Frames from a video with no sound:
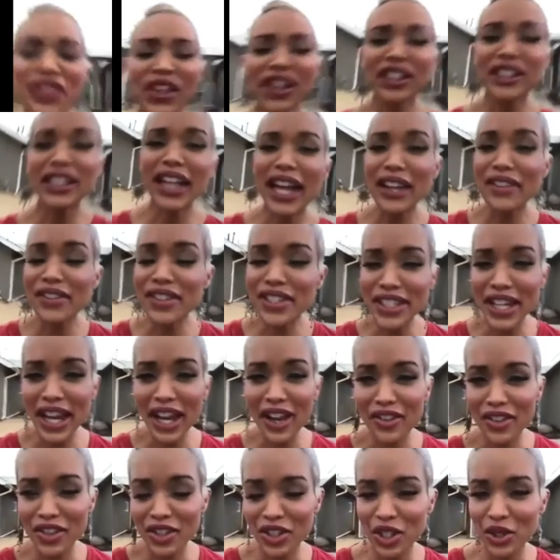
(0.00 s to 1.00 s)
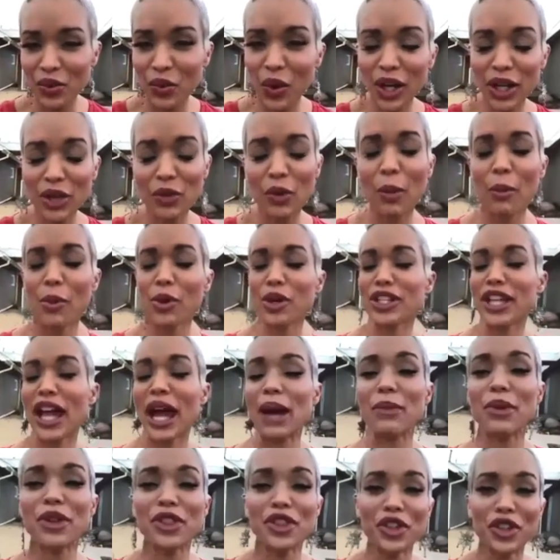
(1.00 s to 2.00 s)
the lifestyle that you want more
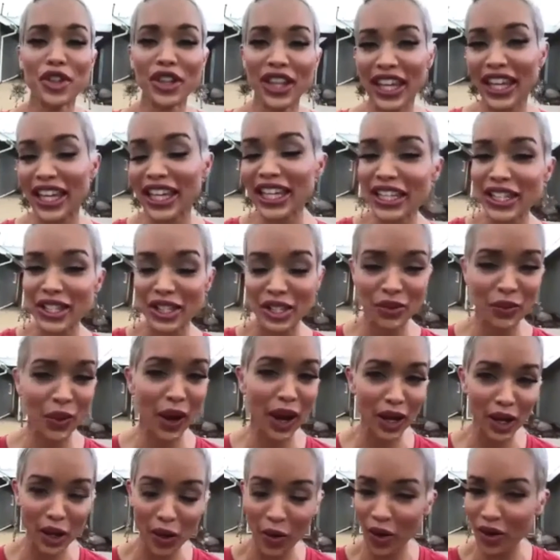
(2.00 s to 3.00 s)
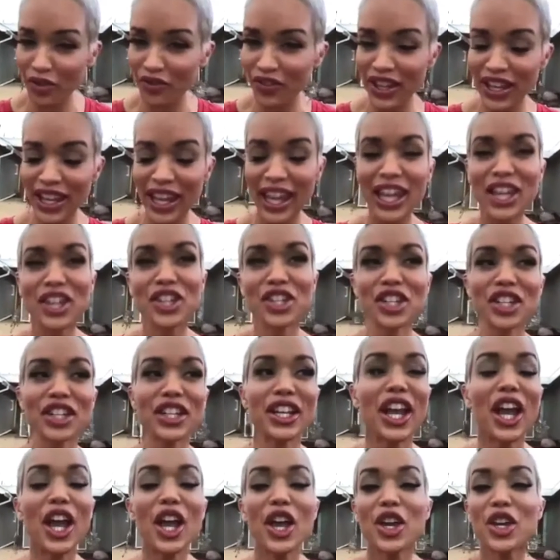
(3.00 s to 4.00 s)
time with your kids, you want to go on
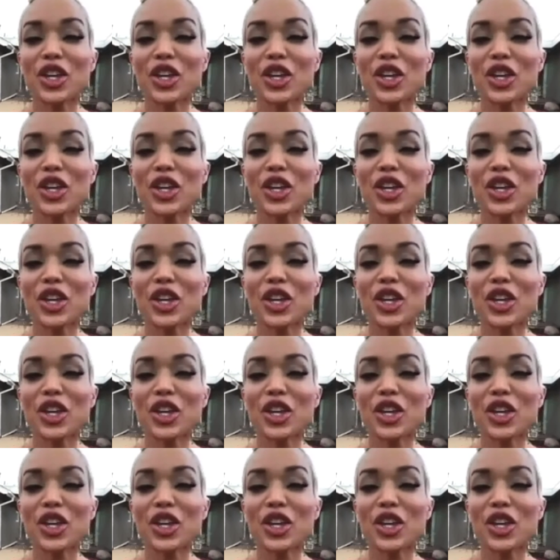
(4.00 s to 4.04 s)
vacation,